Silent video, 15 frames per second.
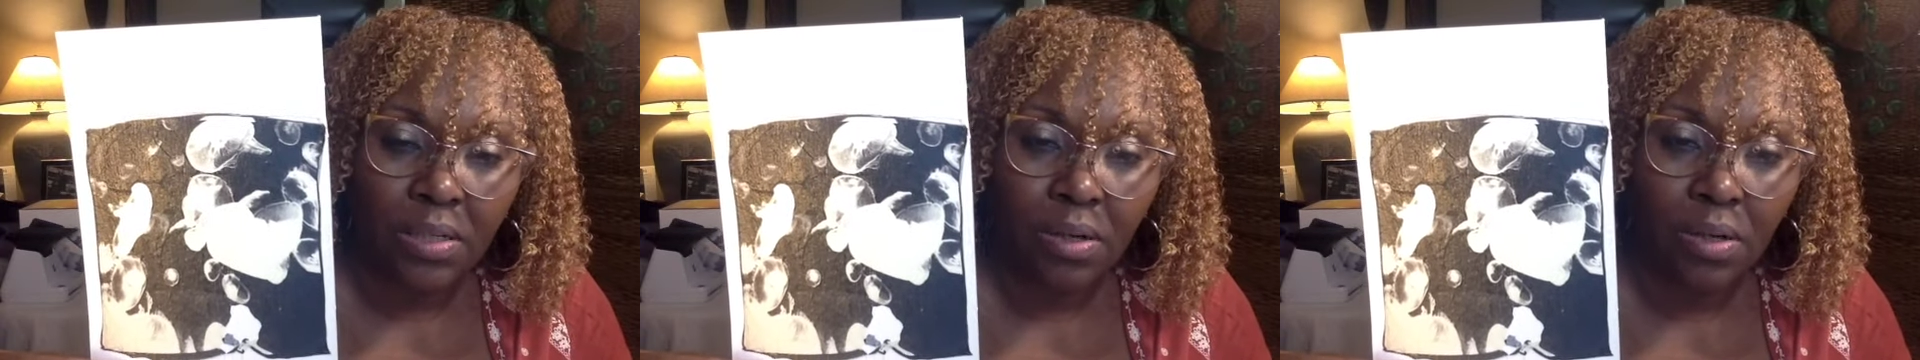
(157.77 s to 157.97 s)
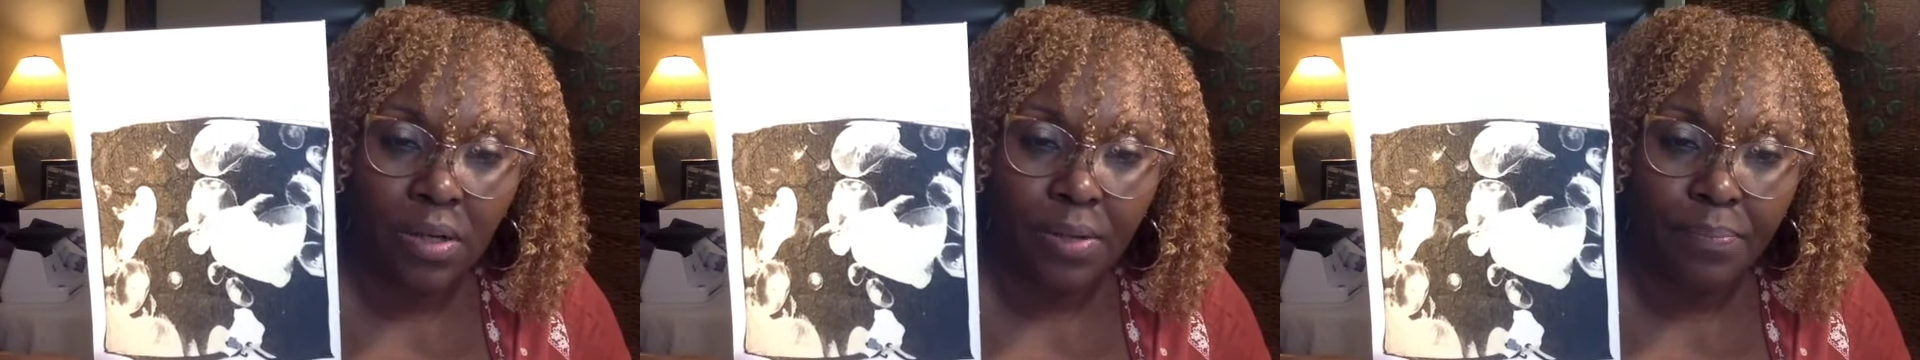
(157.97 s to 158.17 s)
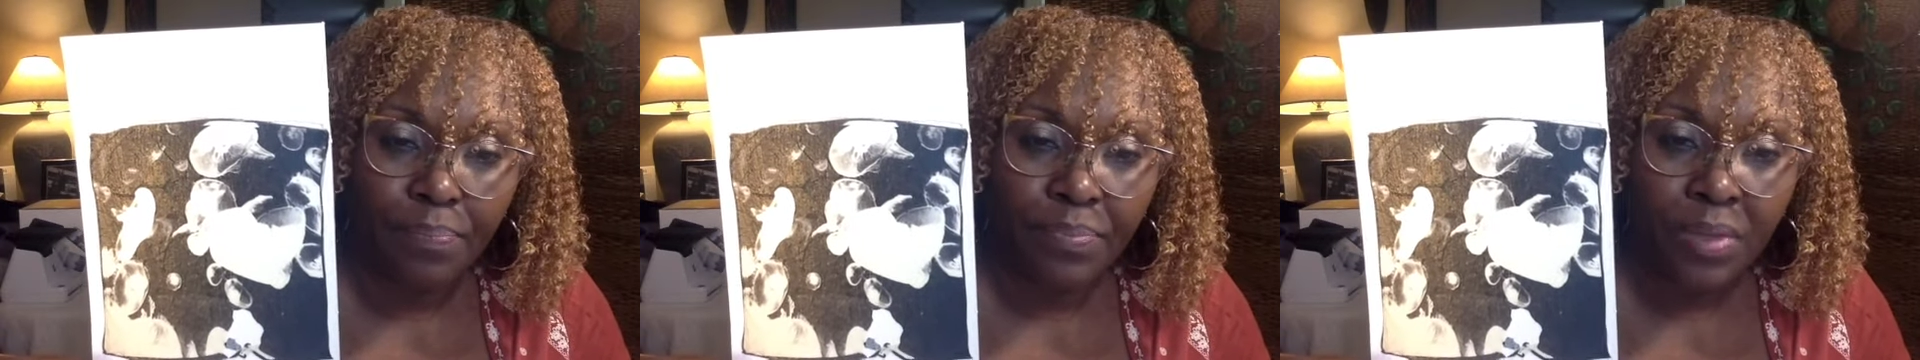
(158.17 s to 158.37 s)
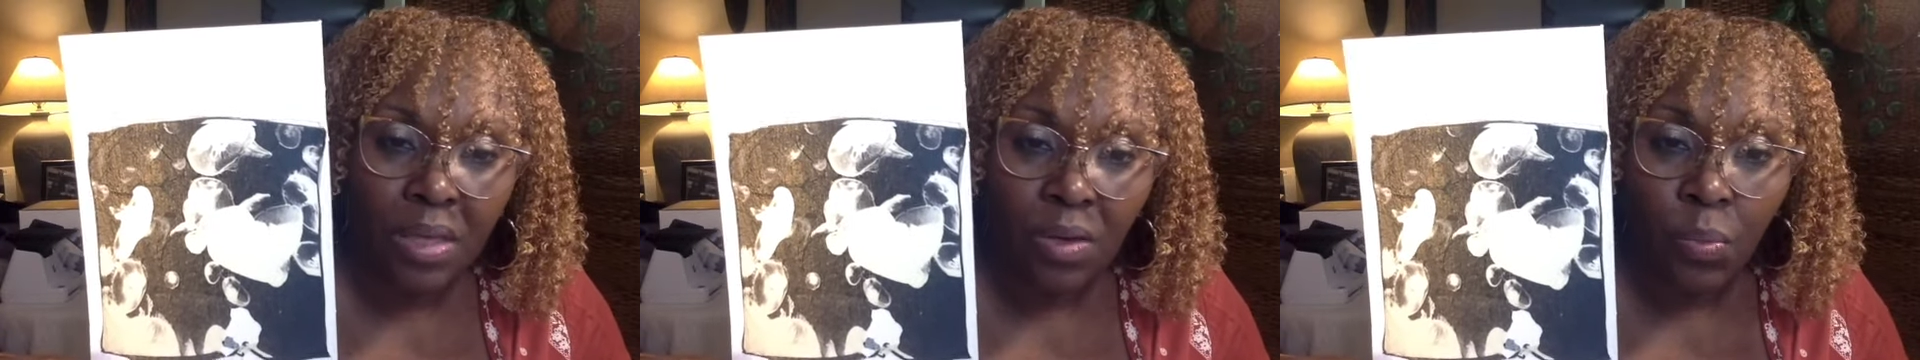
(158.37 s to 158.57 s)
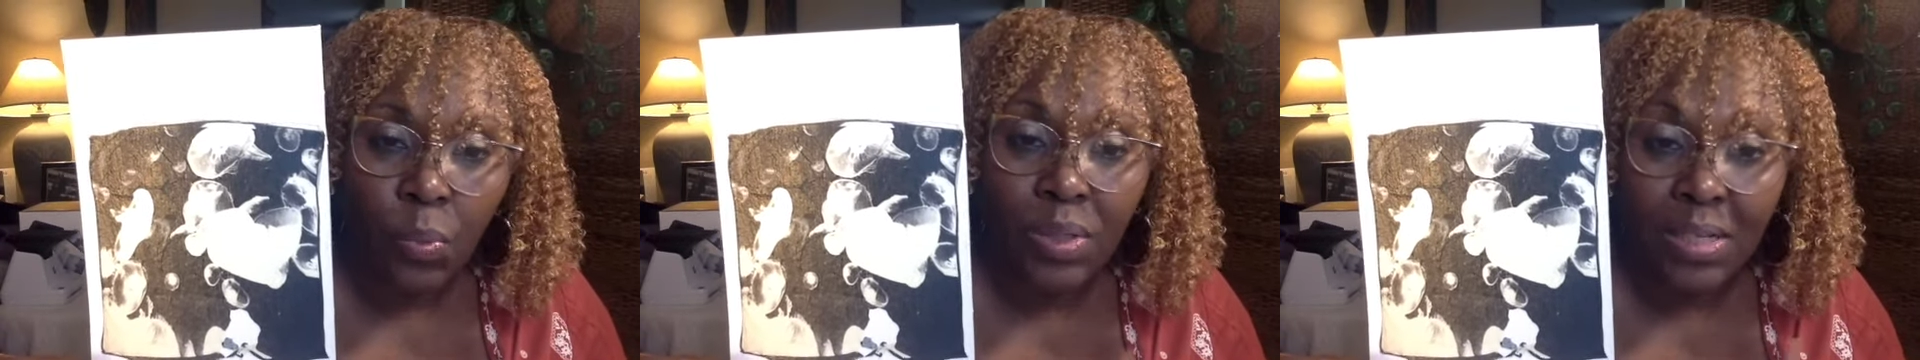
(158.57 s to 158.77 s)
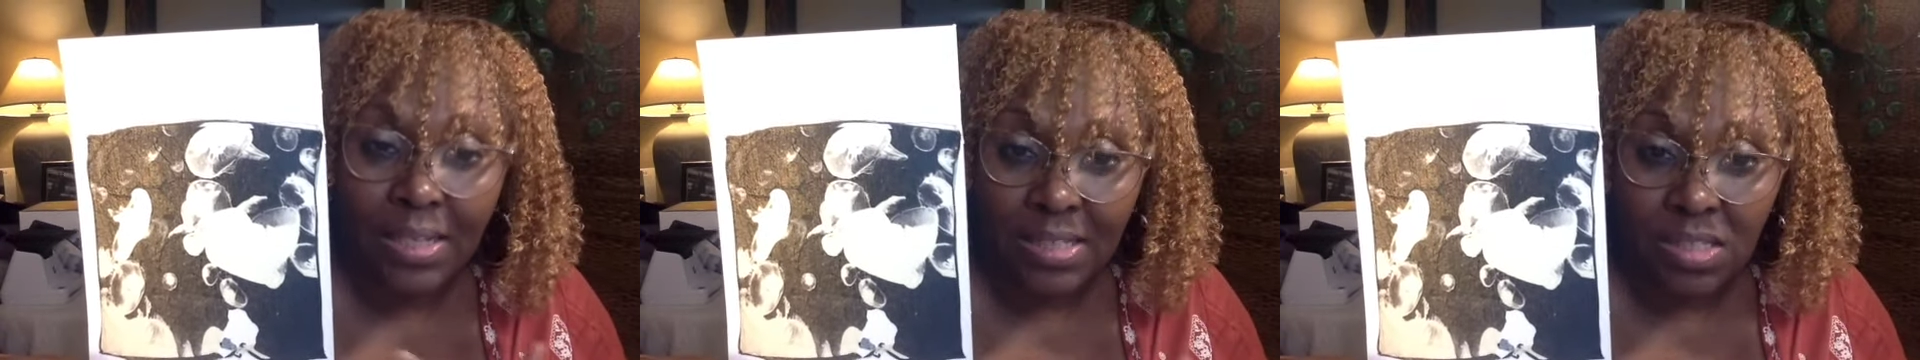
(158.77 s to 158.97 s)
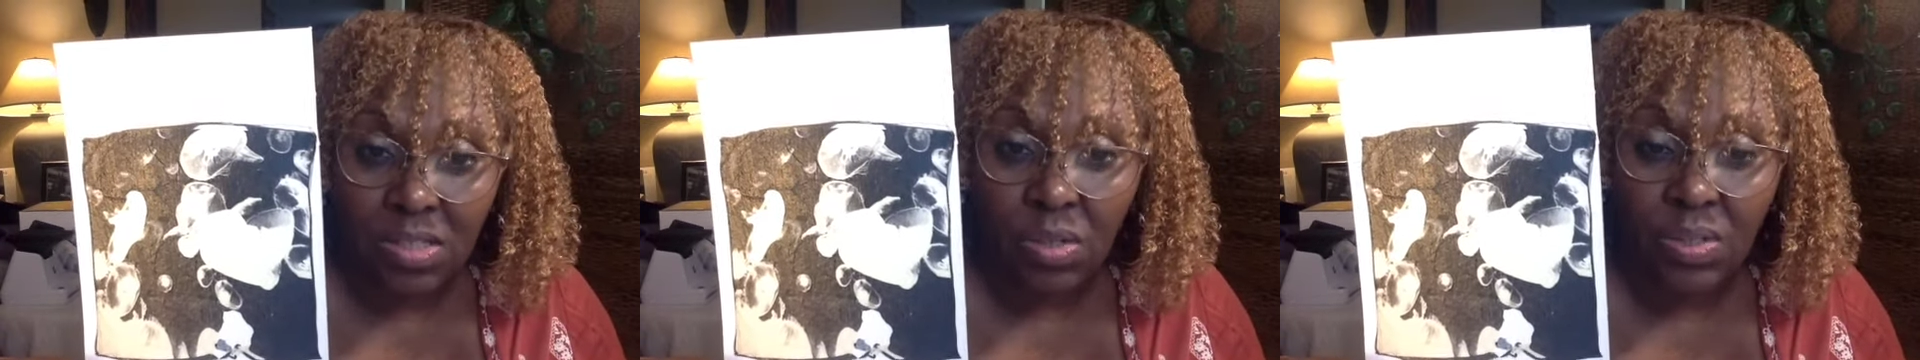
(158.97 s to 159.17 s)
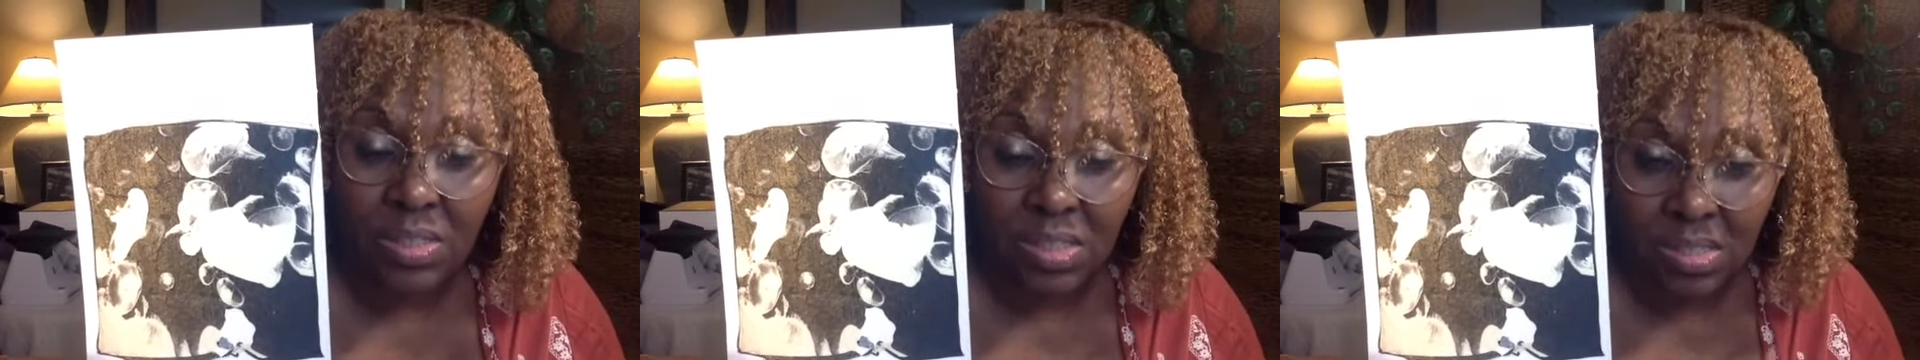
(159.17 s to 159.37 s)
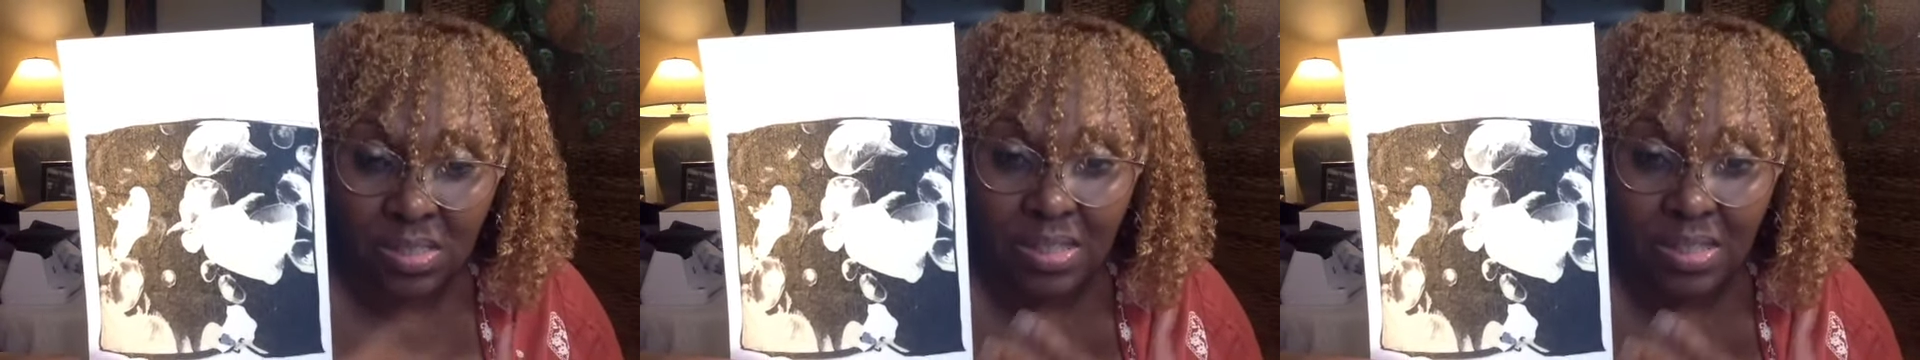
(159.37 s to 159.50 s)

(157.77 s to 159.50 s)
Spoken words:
when it gets into